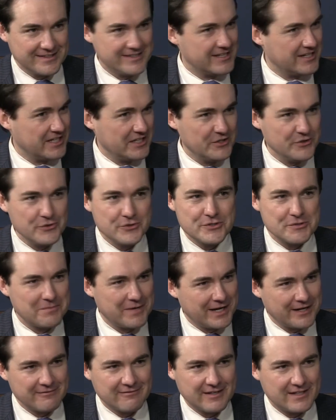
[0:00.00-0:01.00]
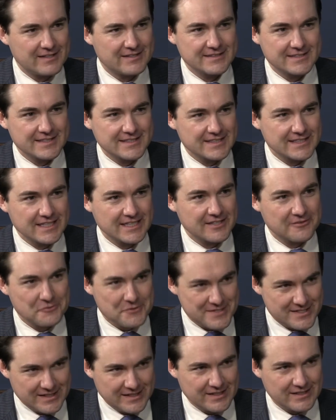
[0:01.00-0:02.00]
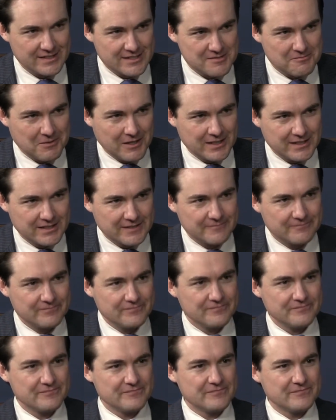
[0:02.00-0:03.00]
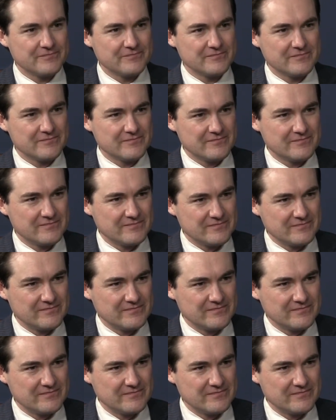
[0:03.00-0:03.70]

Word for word: the huge amount of volatility that we see in this market. Yeah. And the